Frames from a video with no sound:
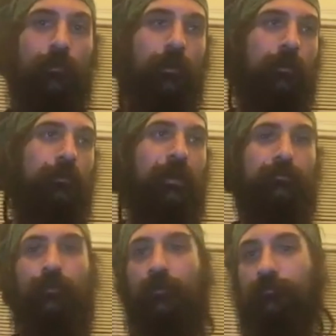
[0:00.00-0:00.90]
That's
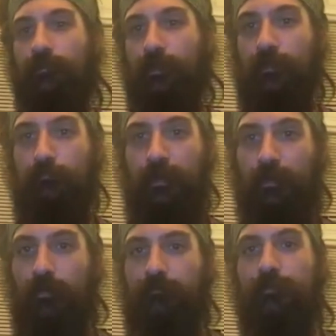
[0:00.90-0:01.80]
what I feel like my
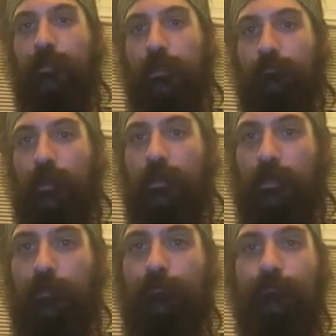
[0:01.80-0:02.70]
life is like right
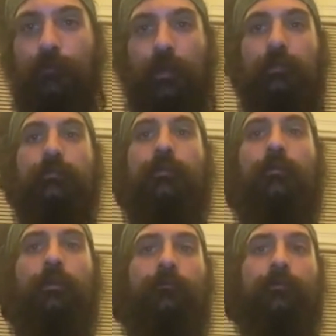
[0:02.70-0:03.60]
now. And so
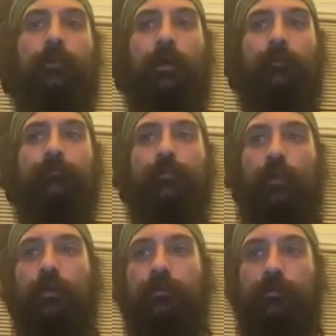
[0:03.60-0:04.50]
if you kind of
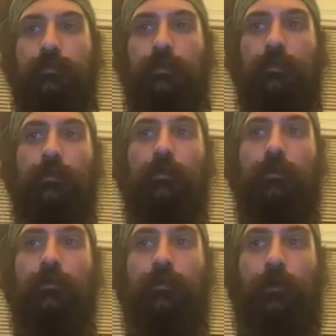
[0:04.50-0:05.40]
try to see
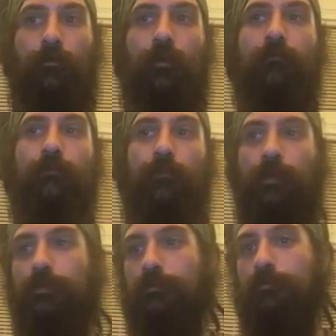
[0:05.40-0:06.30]
that one of the
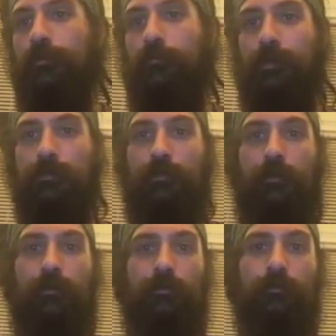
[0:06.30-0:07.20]
ways your dreaming is
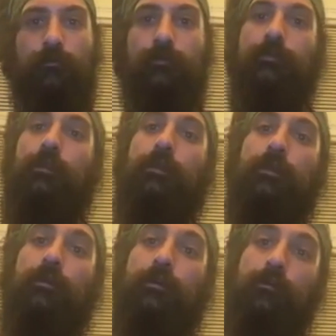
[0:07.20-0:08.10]
talking to you is like
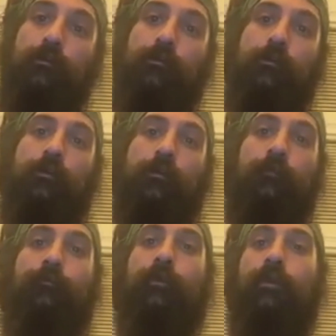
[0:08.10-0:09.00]
a
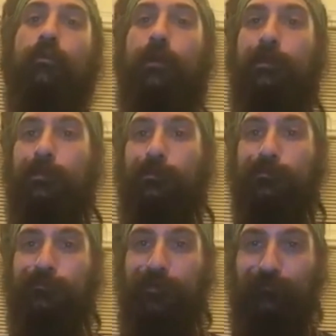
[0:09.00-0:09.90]
very
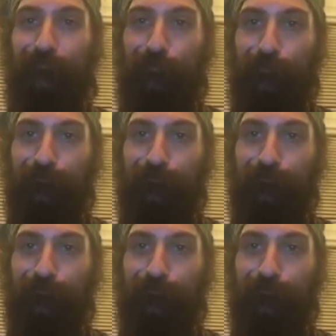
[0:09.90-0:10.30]
grandiose metaphor.